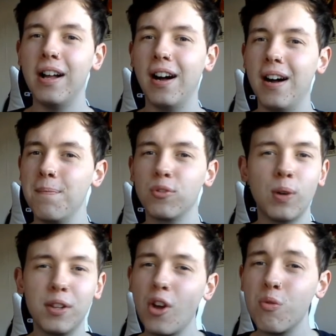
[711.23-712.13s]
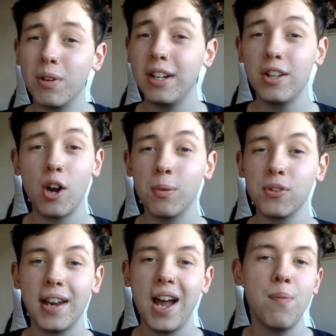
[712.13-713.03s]
So I don't really know what's
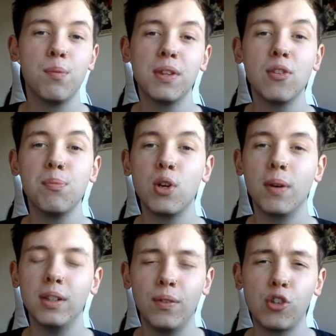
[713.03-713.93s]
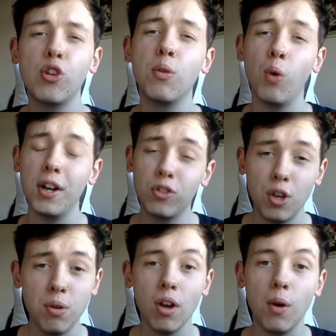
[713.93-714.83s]
going to happen with this middleweight division. What I
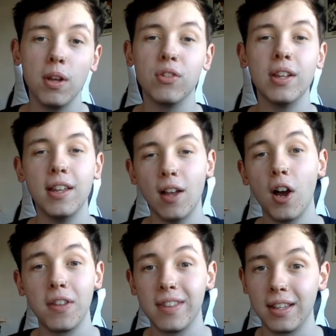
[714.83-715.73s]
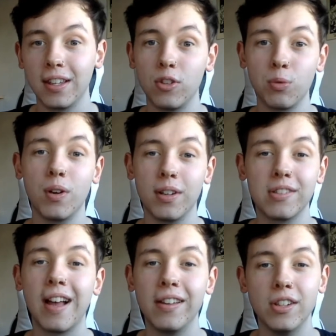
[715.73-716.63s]
do know is that I think Israel
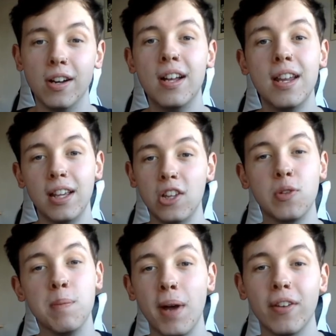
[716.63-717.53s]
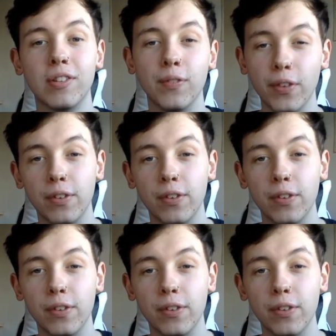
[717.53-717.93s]
Adesanya is the best of the